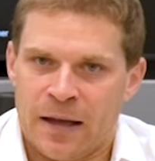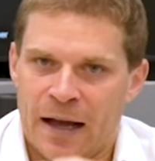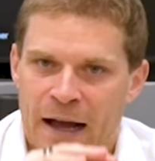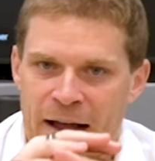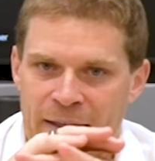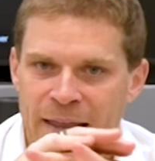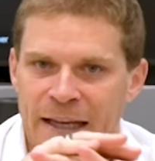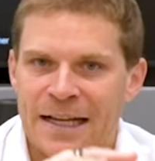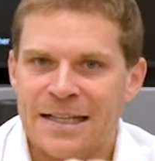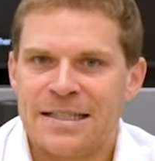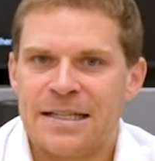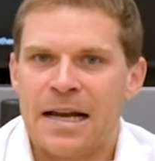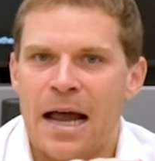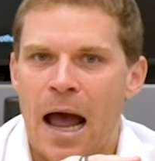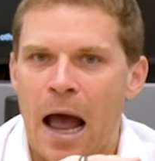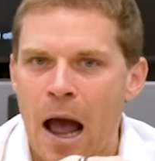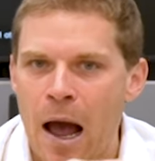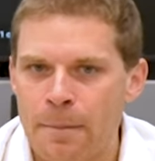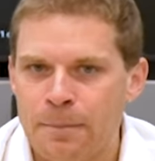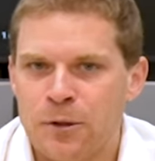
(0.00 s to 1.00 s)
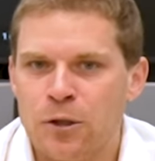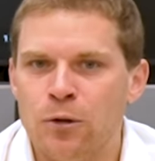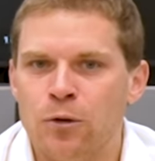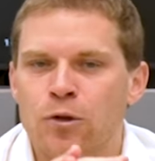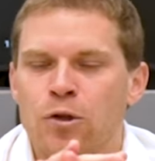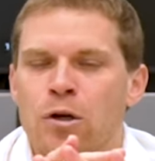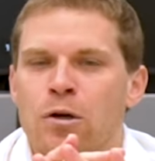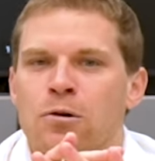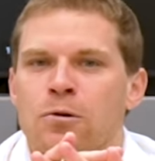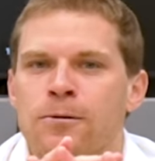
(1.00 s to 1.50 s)
I think it's an
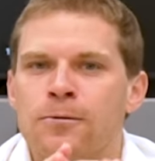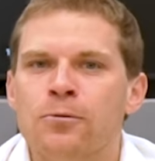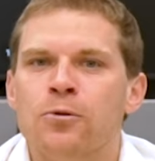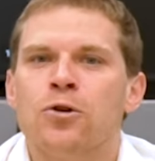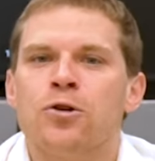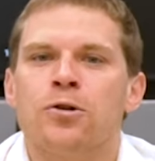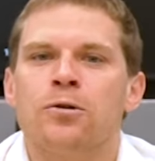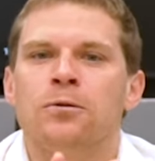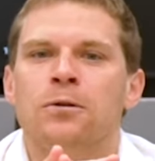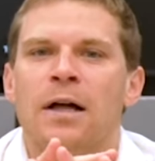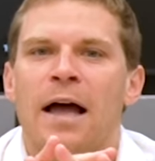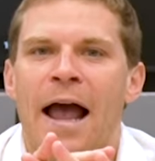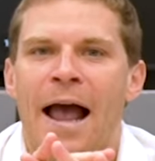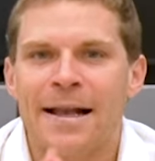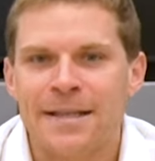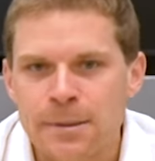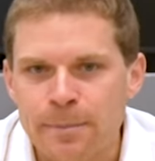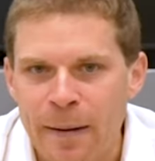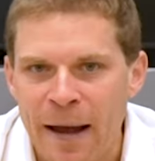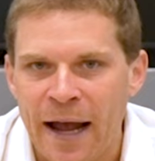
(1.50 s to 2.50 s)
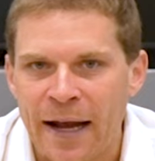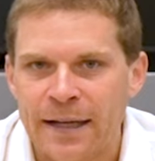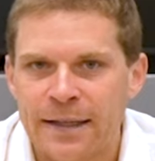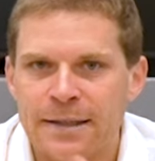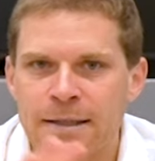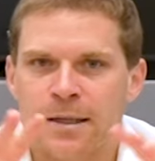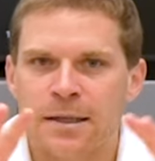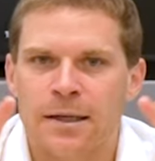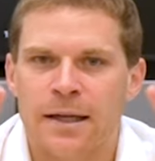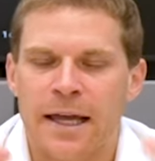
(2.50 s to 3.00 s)
absolute crucial
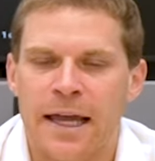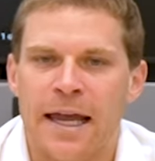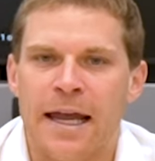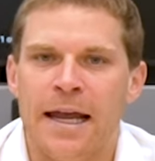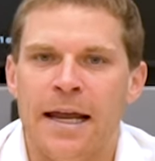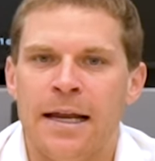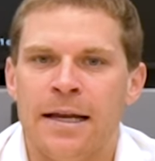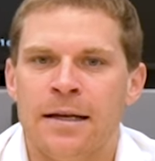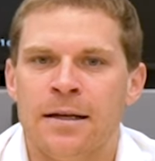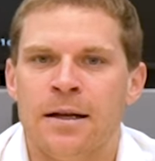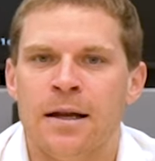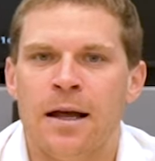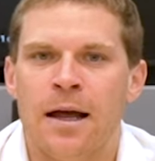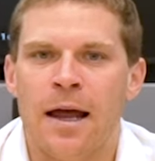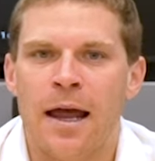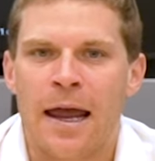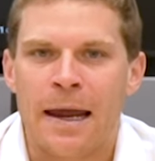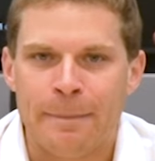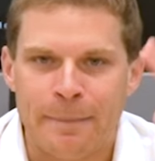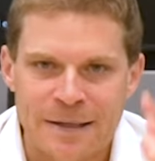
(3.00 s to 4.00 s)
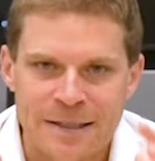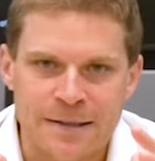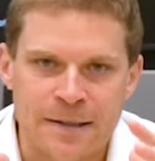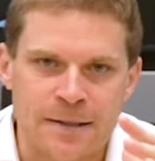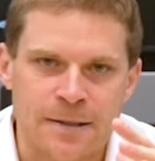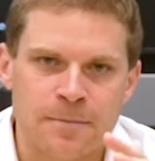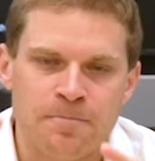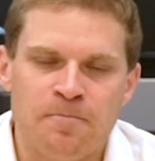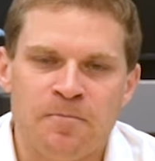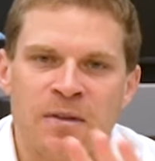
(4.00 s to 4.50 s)
aspect in a
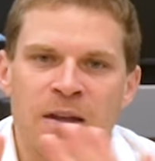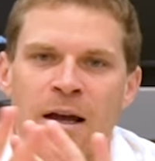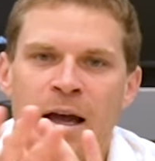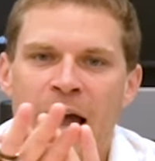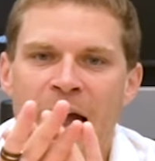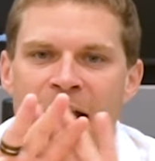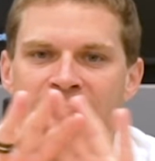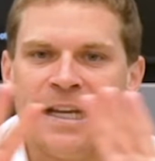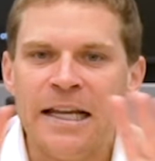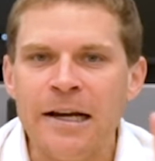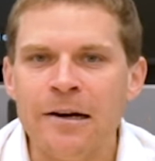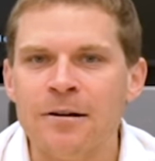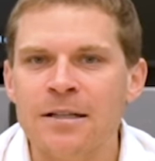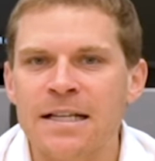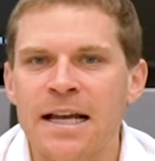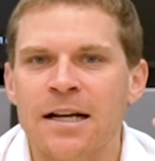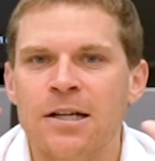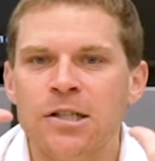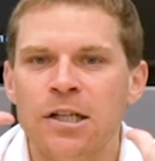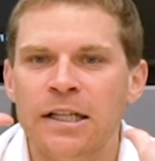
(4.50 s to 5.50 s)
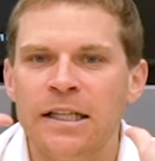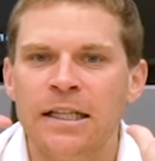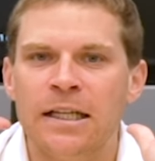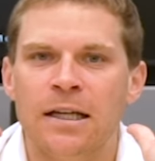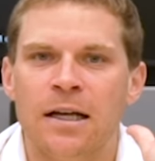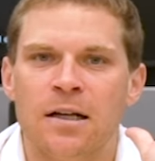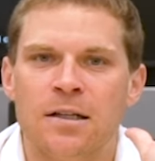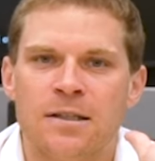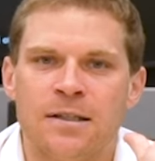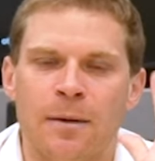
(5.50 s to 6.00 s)
business. And here is
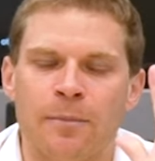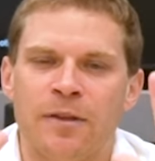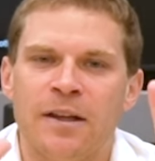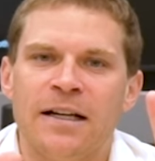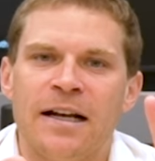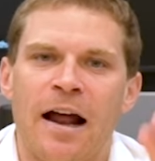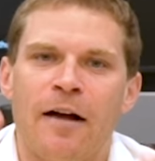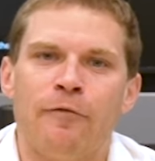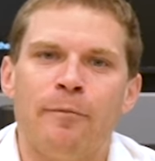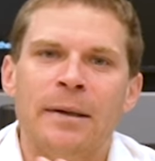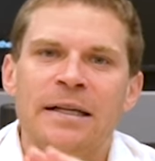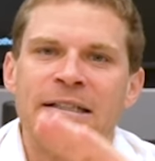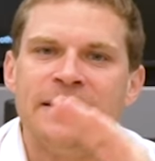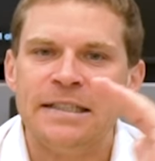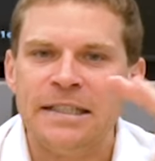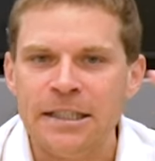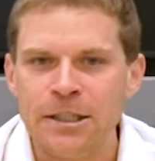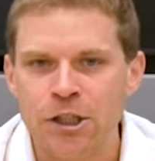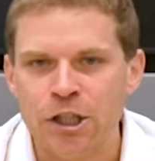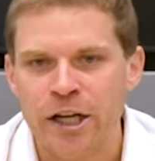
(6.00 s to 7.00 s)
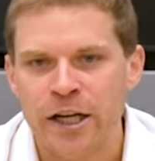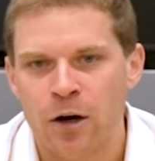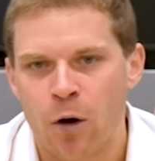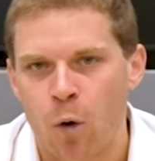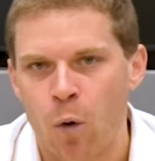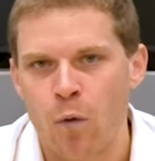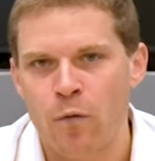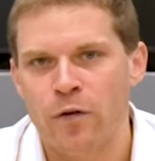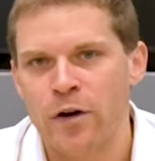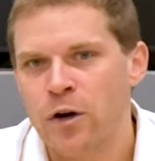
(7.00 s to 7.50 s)
actually something that I've been teaching
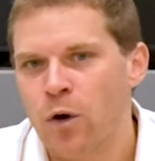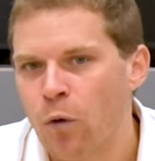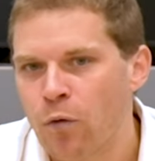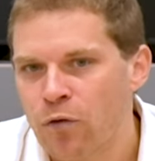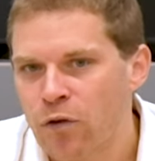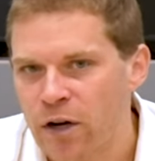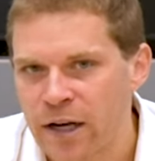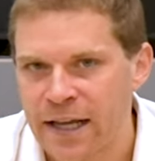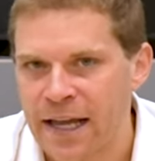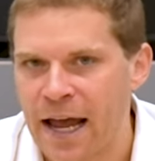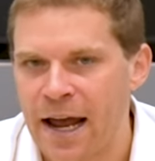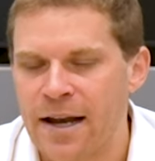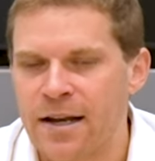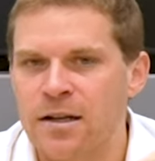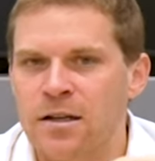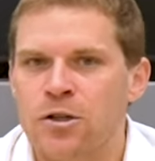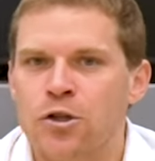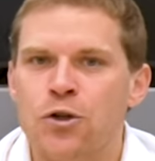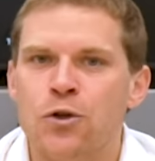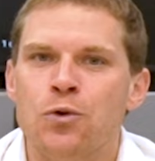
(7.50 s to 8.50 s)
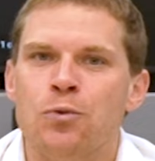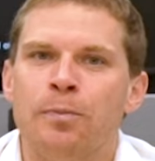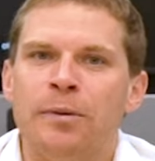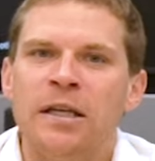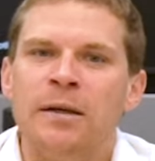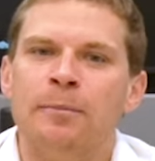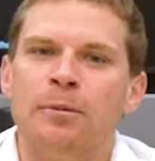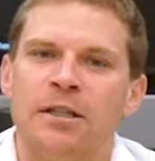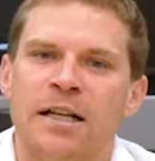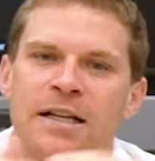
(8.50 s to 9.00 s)
over and over again to
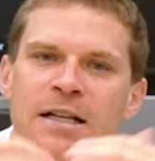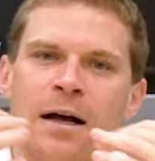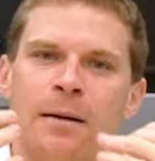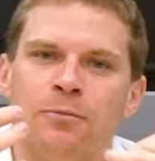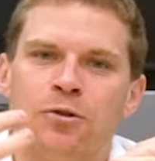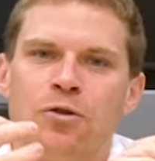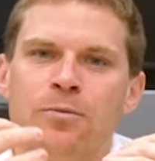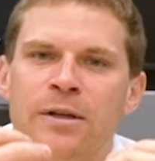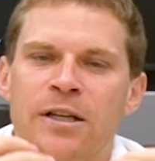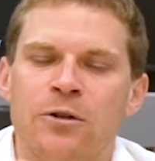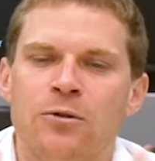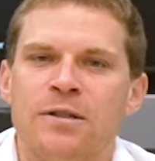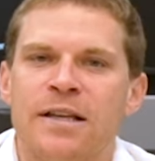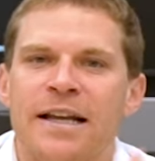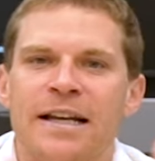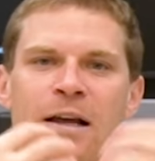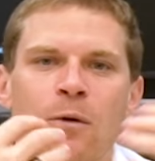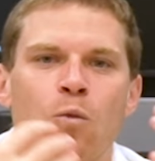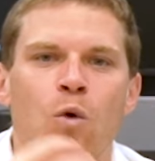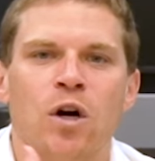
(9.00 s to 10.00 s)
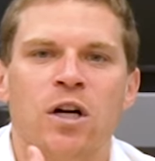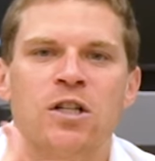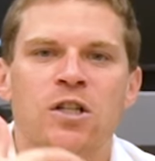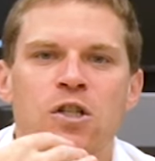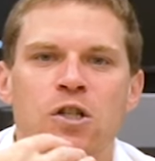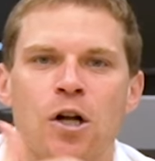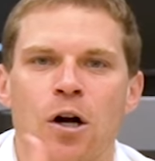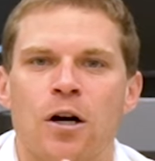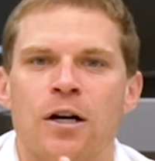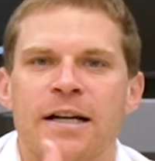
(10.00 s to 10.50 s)
people that come to me who say they want to
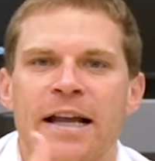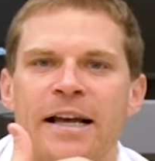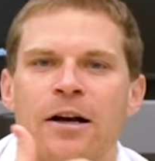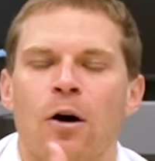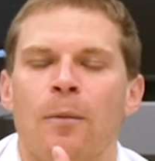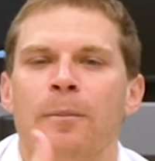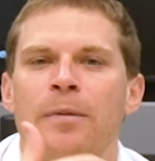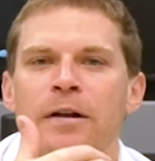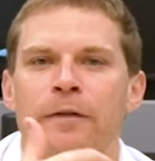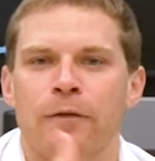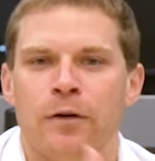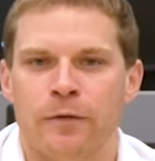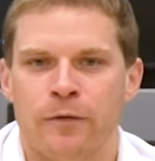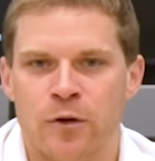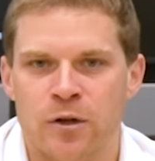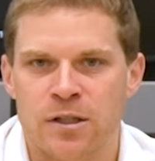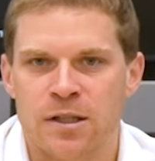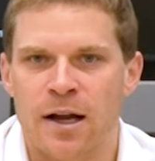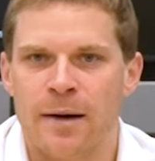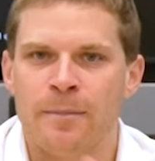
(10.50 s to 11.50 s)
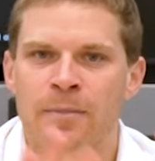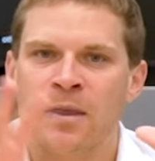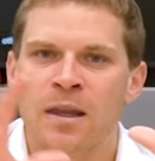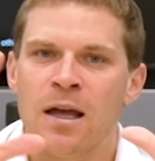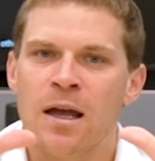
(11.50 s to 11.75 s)
start a company for the first time.